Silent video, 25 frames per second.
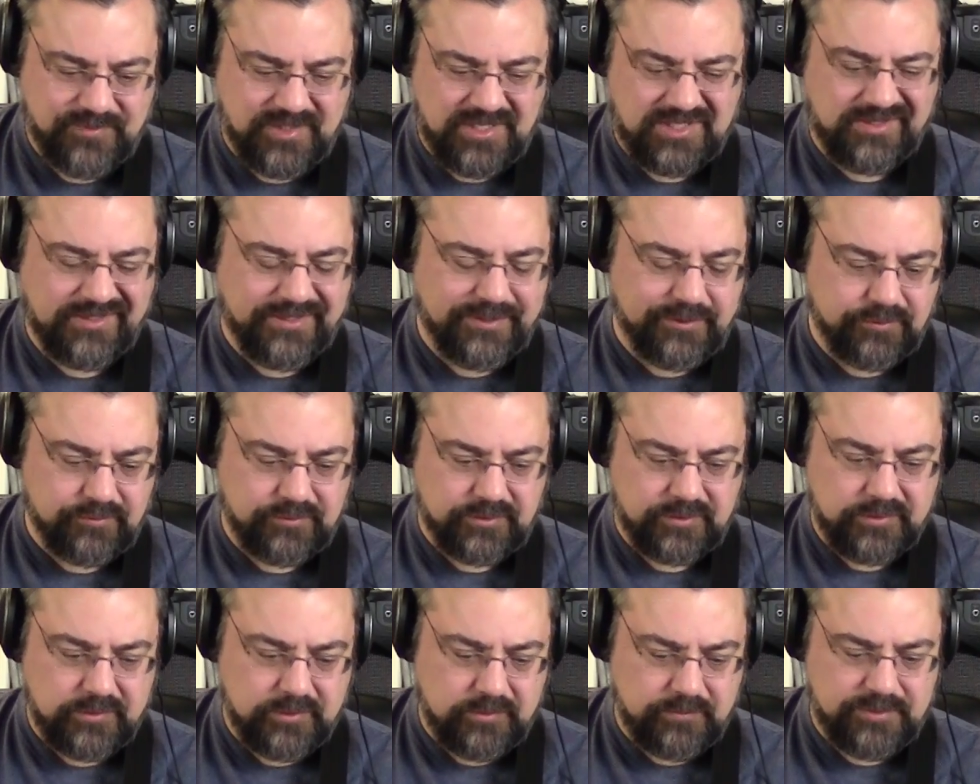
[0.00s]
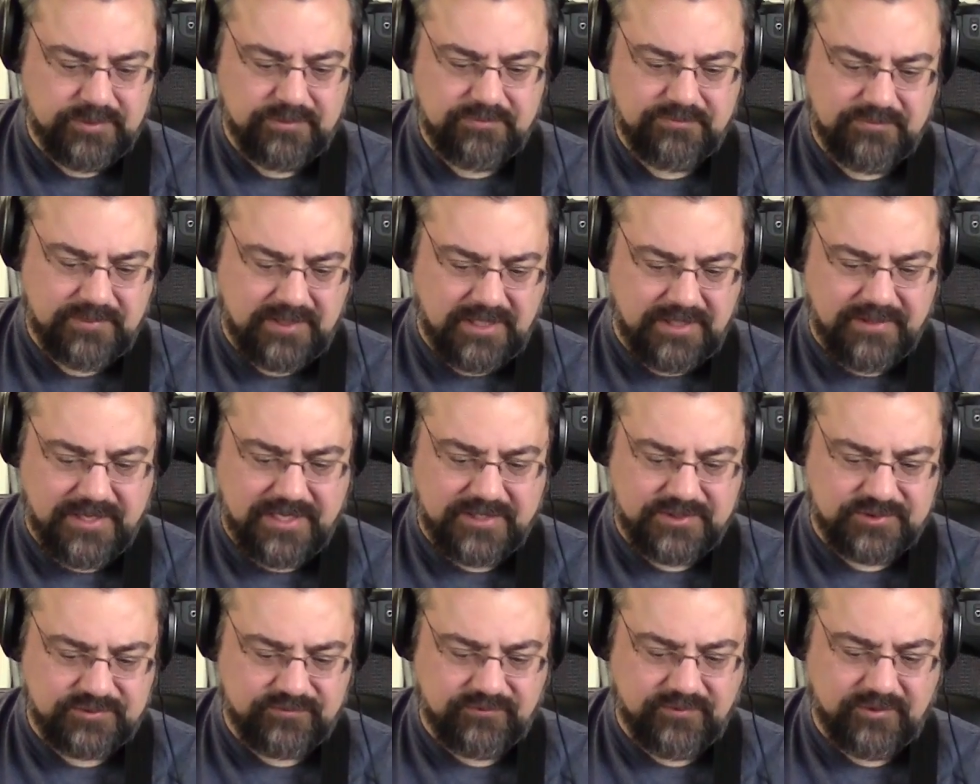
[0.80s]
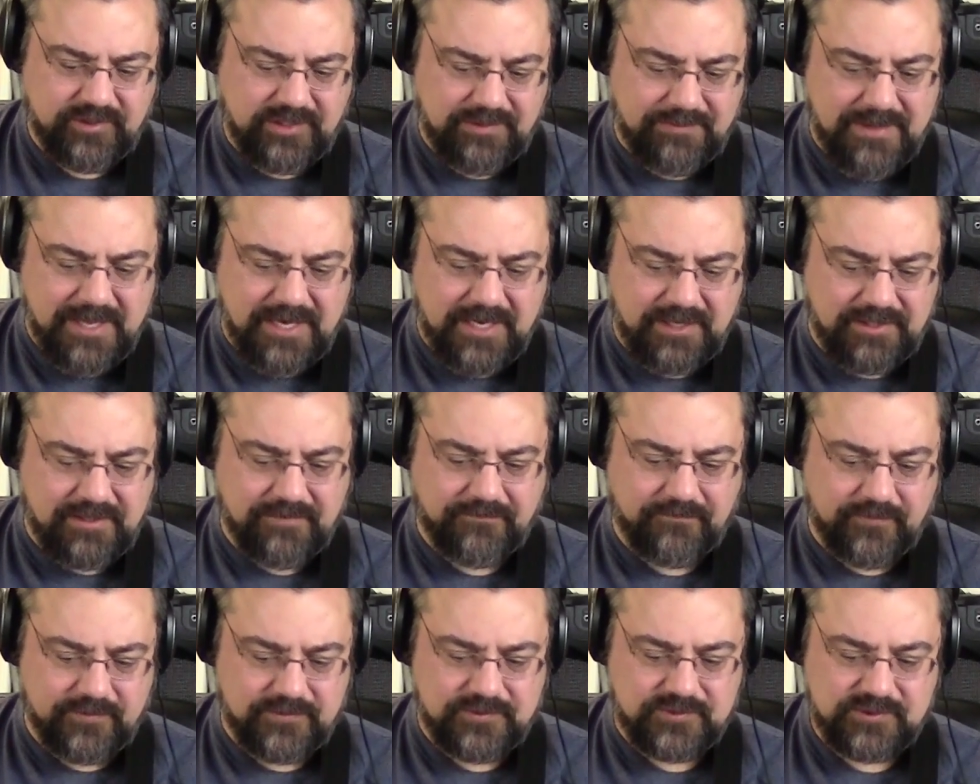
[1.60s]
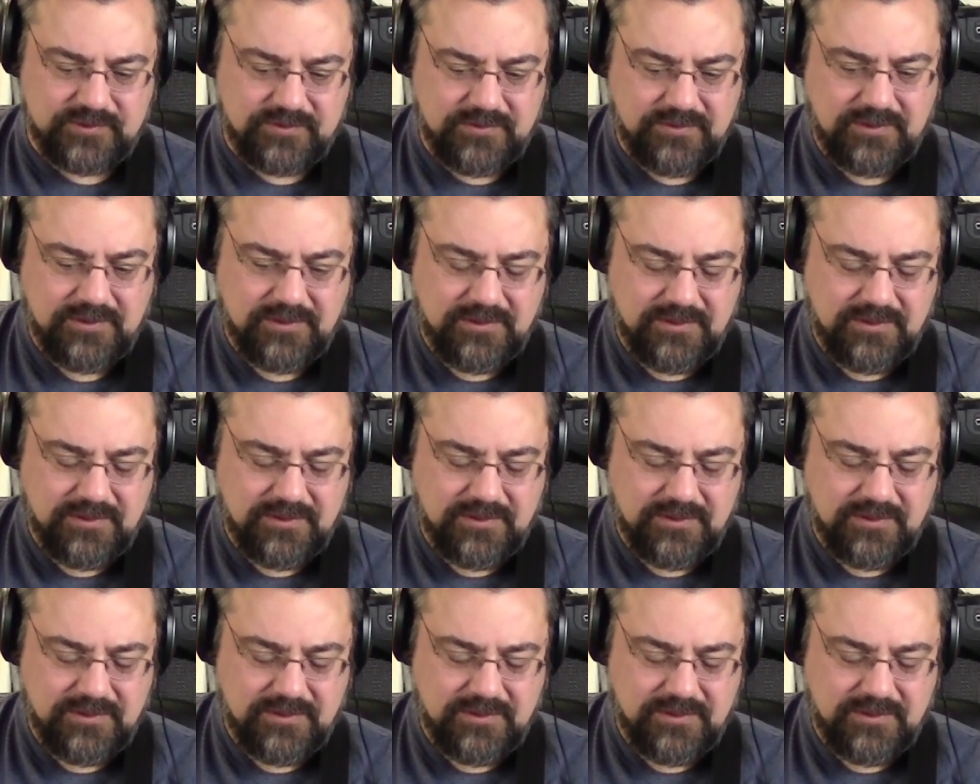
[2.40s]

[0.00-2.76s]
cleaner lube, and that's really made a difference.